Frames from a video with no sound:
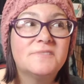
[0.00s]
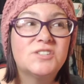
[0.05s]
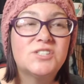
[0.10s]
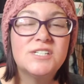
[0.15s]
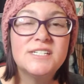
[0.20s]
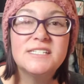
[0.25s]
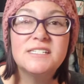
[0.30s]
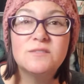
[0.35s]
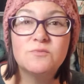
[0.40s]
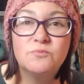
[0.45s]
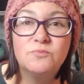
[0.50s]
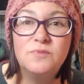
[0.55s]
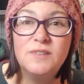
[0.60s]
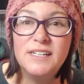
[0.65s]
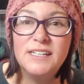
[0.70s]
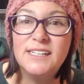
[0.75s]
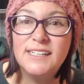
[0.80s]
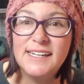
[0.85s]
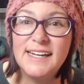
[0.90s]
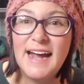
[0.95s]
just
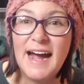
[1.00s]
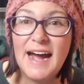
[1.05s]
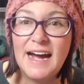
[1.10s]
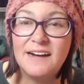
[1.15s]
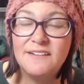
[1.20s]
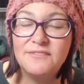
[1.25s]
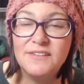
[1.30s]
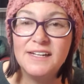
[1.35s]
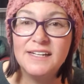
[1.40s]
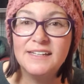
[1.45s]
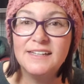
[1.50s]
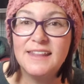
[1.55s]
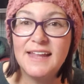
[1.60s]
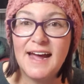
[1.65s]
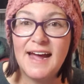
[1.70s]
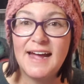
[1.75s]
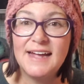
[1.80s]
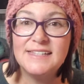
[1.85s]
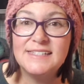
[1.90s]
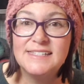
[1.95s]
really having
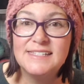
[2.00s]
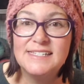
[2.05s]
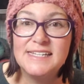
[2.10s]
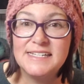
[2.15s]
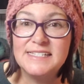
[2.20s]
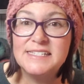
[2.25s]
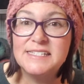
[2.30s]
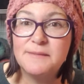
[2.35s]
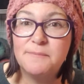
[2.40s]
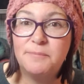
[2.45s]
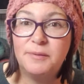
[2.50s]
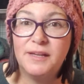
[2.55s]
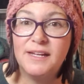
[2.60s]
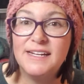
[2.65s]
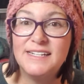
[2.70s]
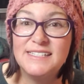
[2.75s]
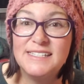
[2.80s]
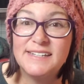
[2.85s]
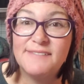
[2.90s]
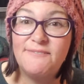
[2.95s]
that
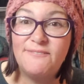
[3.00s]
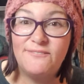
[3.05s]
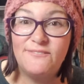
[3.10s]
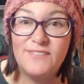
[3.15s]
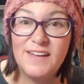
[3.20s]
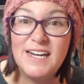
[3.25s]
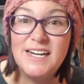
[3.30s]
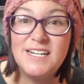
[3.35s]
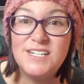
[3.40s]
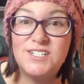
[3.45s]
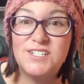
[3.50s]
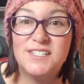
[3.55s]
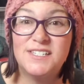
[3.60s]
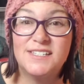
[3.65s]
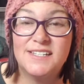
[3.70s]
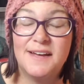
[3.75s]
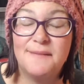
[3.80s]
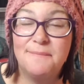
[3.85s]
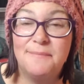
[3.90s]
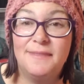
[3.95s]
discipline to finish
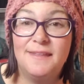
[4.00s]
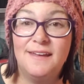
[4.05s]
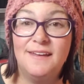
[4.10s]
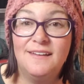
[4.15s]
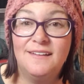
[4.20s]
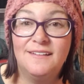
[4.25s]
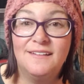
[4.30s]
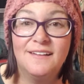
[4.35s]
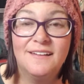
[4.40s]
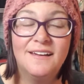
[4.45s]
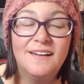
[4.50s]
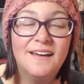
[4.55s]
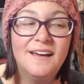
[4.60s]
something.